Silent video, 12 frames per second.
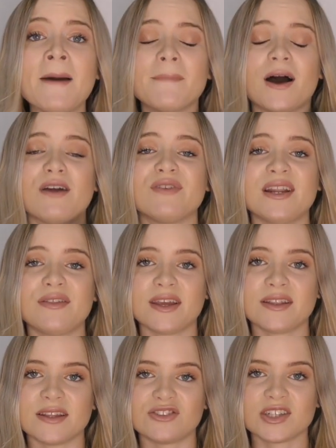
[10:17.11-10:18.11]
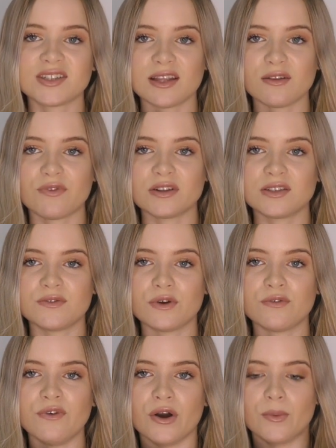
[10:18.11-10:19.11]
But I really think that just at the front of your
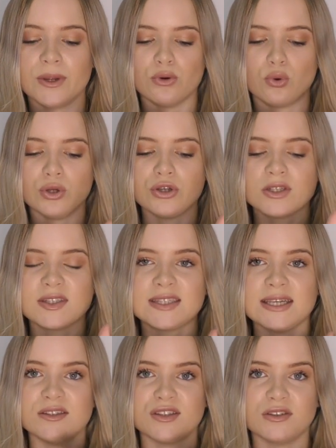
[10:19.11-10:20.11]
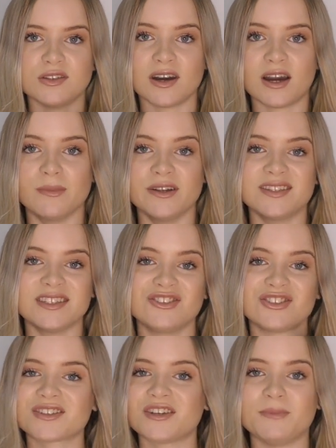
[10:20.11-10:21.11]
foot, when all you can see is those diamonds, it's
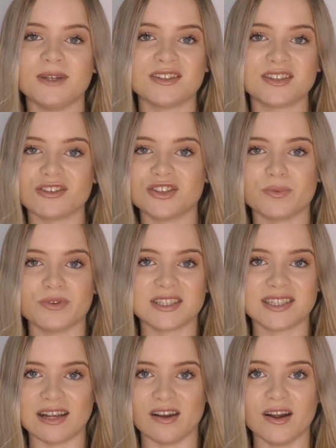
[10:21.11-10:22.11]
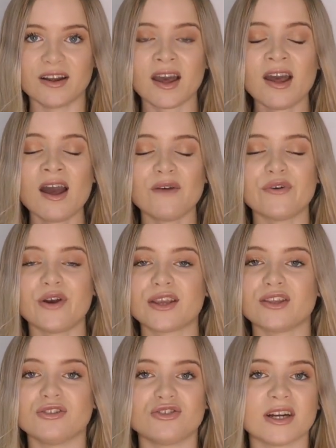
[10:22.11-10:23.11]
just going to be such a pretty look. I feel
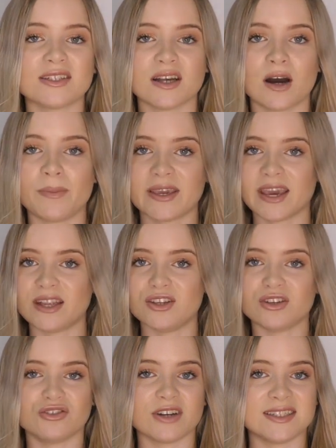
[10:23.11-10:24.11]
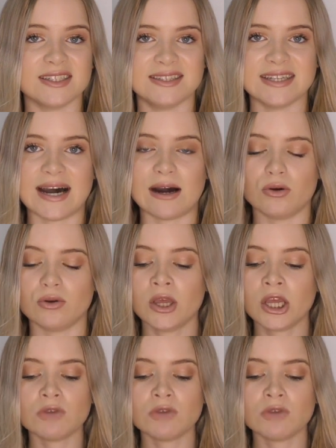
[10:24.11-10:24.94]
like you could dress it up again, you could dress it down.